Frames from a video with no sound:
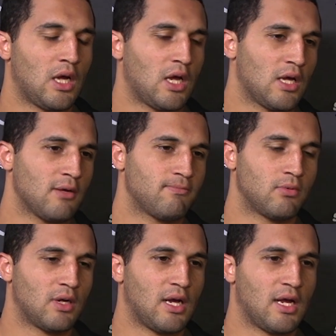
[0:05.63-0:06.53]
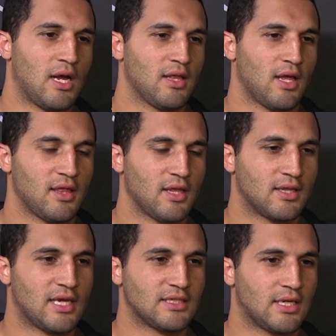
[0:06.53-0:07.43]
Uh, well, I, I,
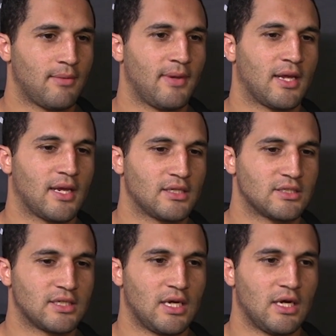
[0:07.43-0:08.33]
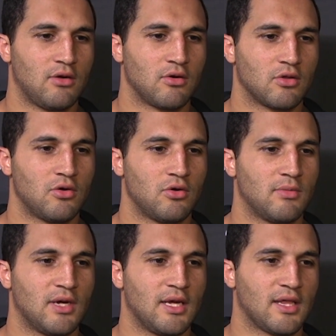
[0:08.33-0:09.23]
think last time against uh,
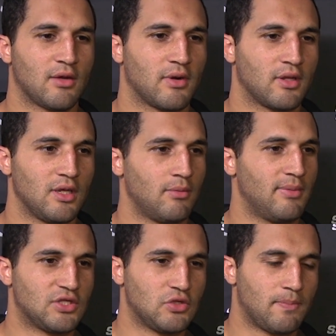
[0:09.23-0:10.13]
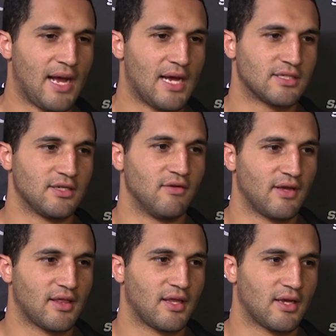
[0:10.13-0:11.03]
Oklahoma, I think we were a little bit too
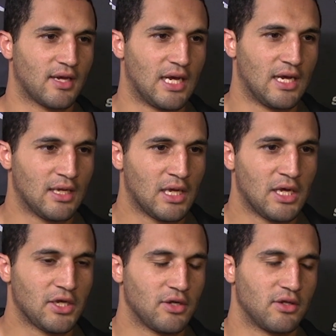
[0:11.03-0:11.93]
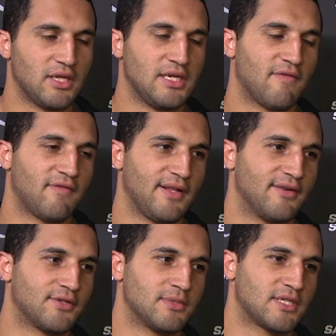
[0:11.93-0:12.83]
passive. I think uh, you know they definitely
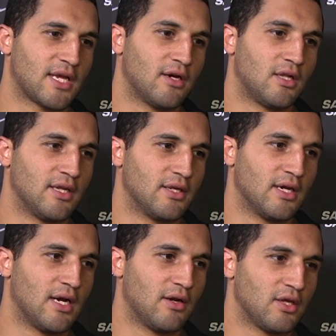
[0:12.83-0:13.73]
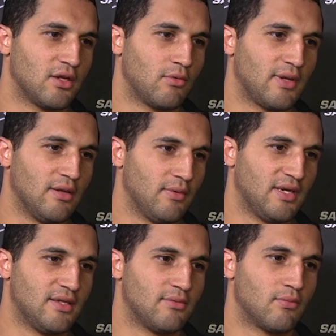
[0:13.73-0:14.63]
have some skill, and uh, you know we,
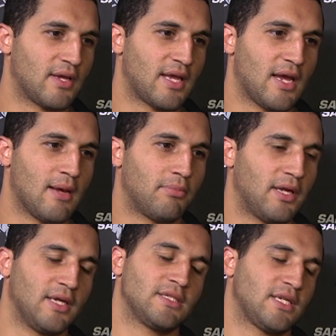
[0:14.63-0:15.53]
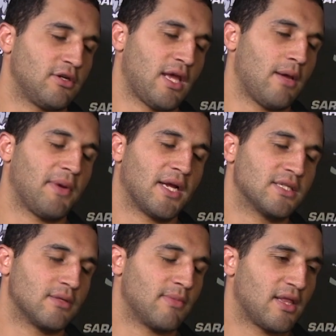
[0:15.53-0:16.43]
we we can't play a skill game
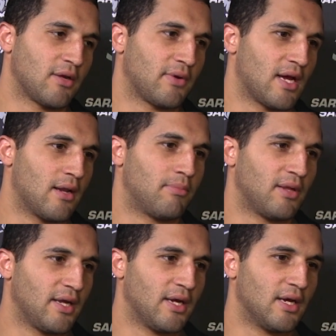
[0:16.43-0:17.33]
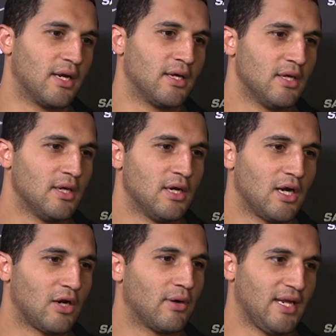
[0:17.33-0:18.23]
against them. I think we got to play uh,
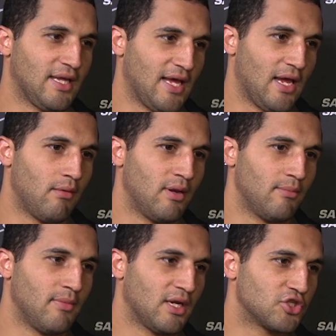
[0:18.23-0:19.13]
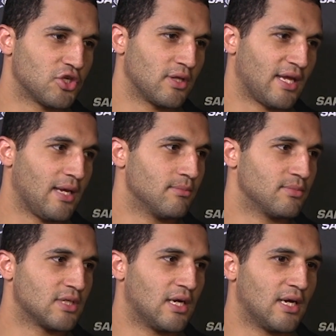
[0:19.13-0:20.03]
a gritty game and make sure the
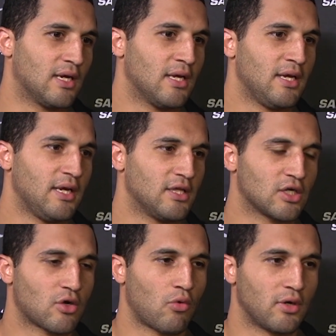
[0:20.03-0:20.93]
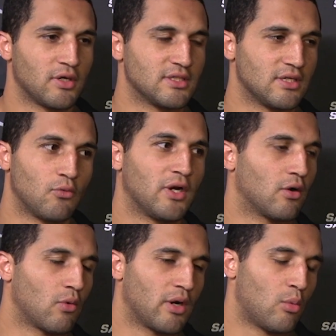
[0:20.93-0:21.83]
game's uh, in the corners and win
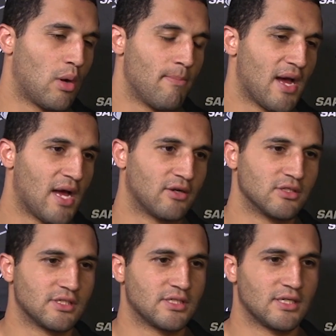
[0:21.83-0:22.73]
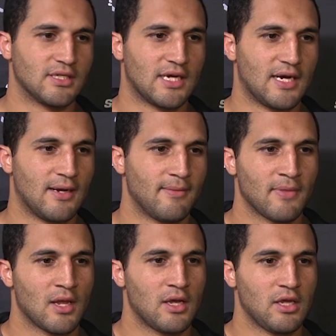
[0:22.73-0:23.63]
our one-on-one battles. And
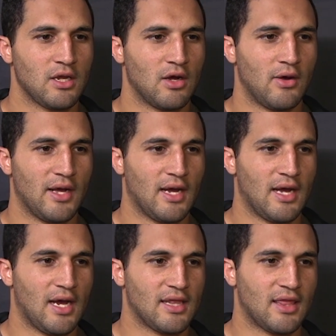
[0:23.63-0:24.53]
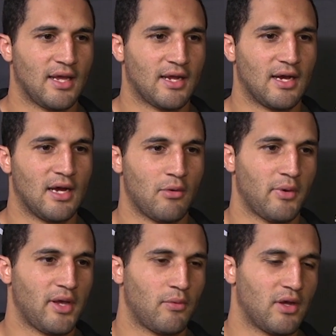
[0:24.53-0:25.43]
you know I, I think
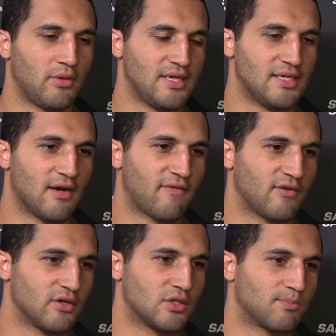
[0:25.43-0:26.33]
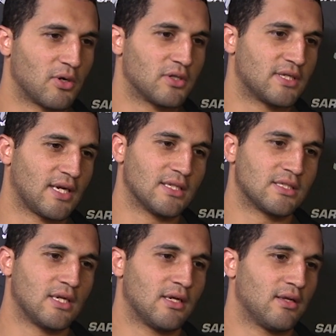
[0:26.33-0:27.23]
we we only did it for spurts
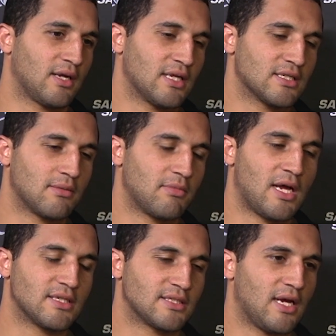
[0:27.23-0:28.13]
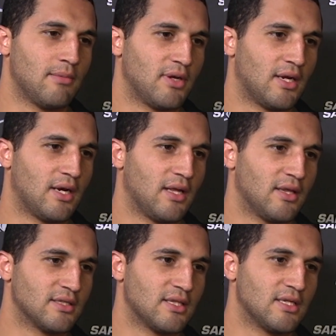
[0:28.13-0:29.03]
against against them last time, but
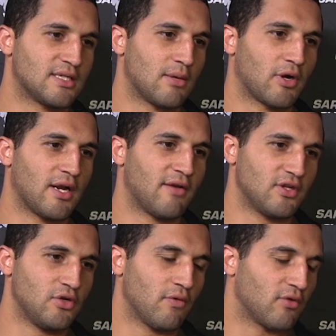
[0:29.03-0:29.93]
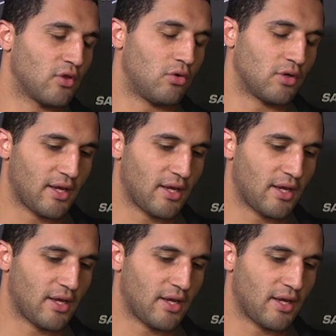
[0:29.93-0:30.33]
this time we're gonna have to do it for the whole